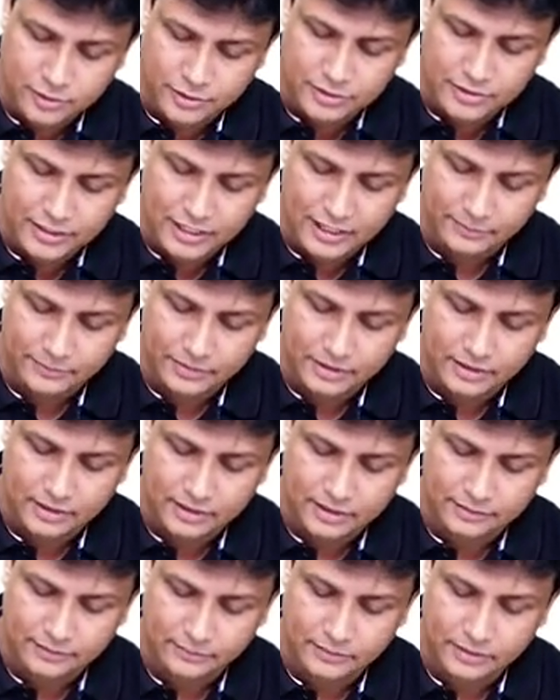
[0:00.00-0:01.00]
going to happen?
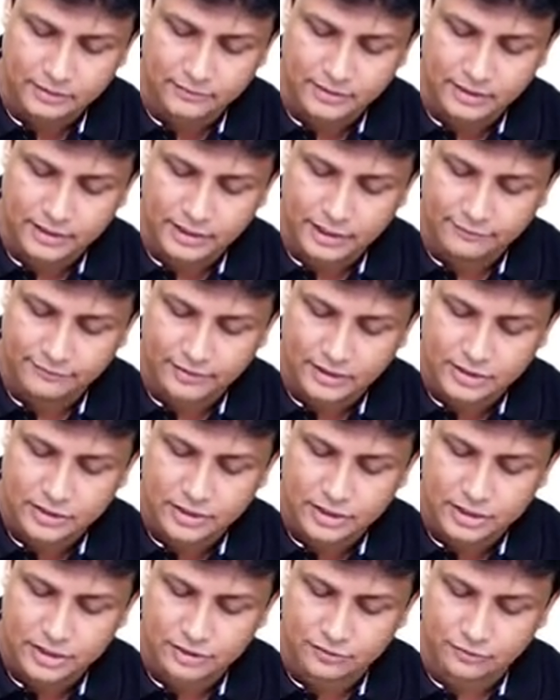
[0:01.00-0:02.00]
There will be one
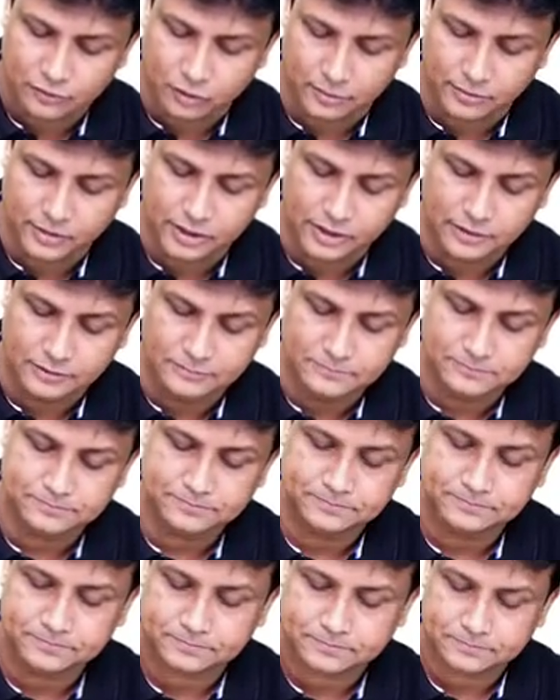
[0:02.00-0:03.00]
invagination formed here.
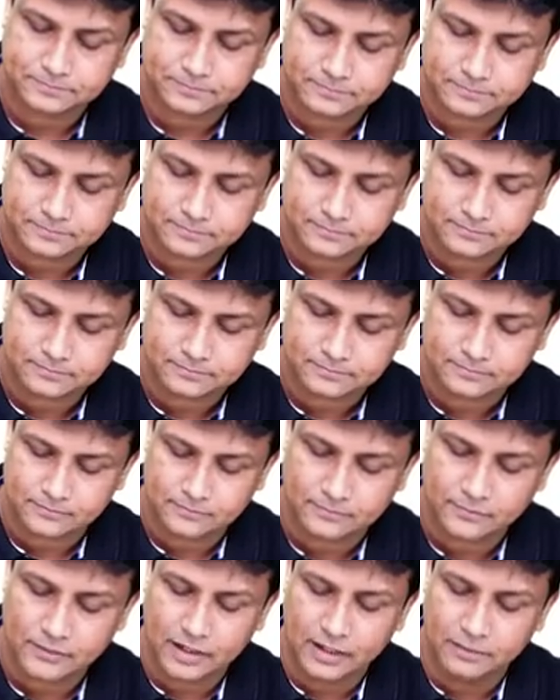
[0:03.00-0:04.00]

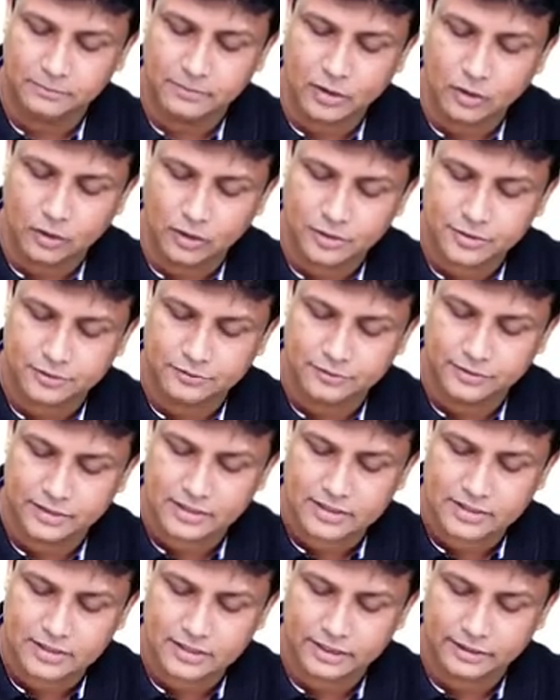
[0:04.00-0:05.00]
And because of
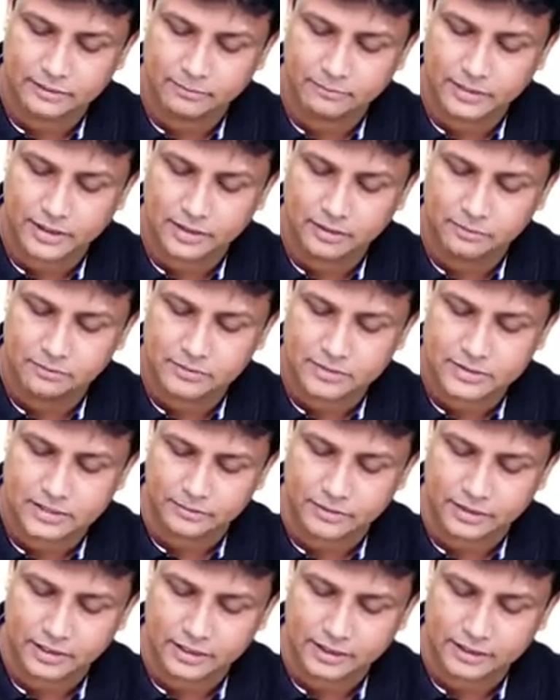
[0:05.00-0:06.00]
this, it becomes
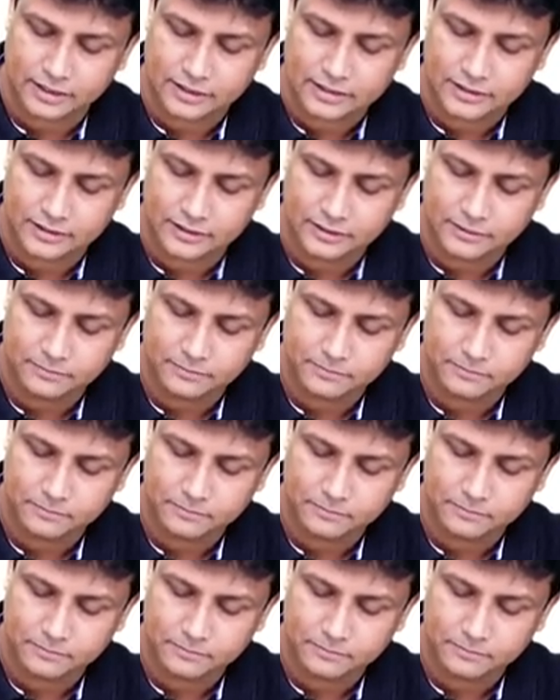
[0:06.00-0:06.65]
something like this here.